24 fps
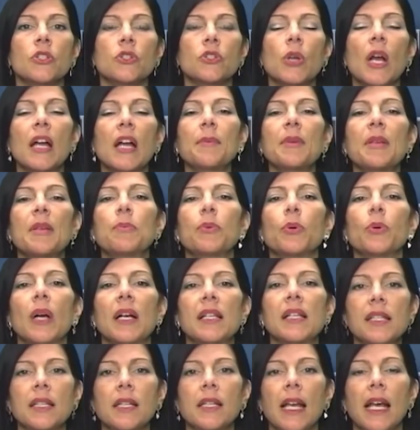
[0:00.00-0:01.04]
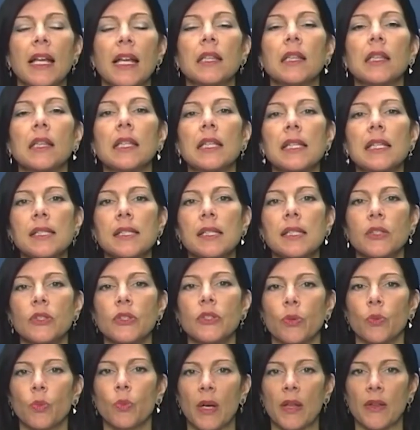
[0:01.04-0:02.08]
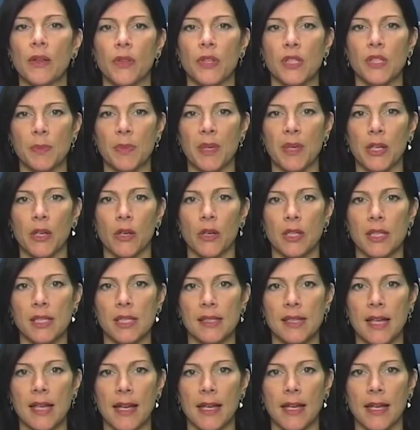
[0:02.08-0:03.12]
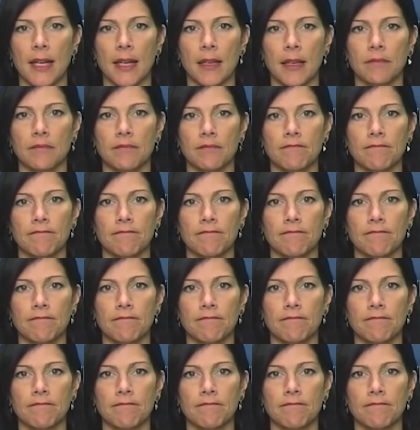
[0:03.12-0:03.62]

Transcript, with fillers: Try to be present and listen to what the speaker is saying.